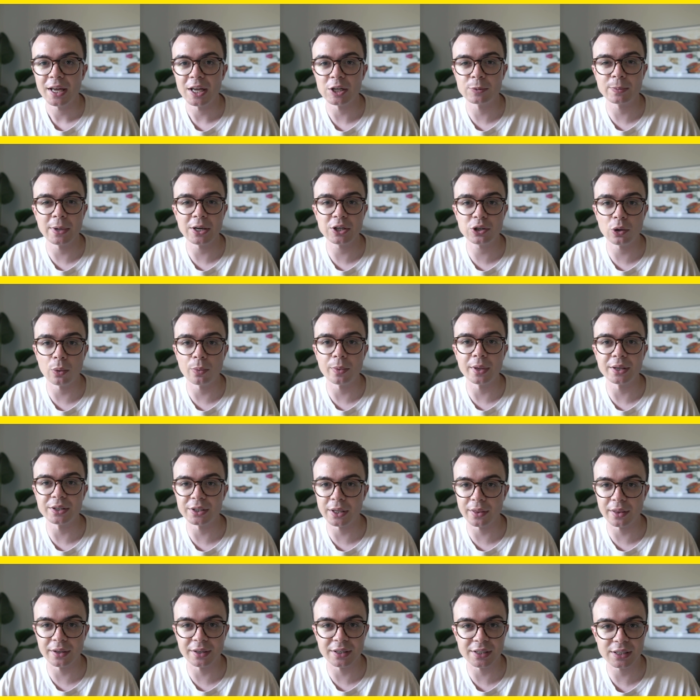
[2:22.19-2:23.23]
especially on things
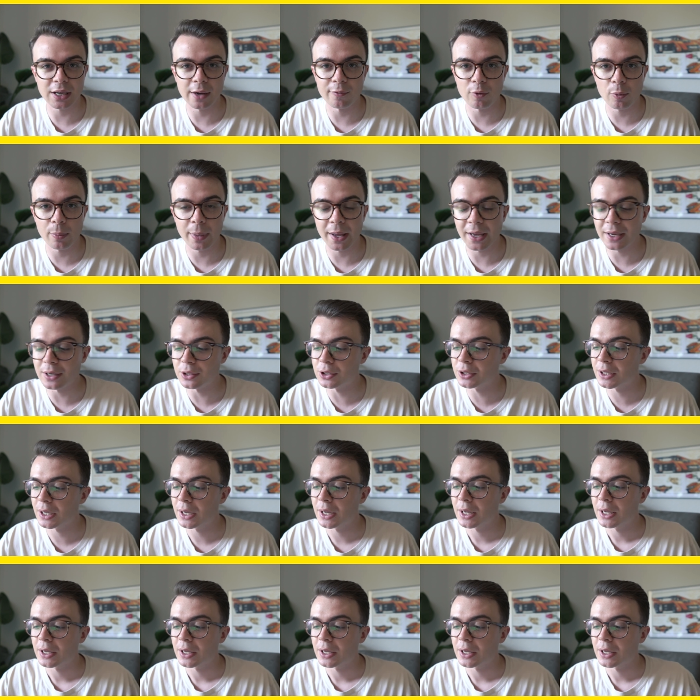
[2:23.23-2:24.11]
like the Discover page.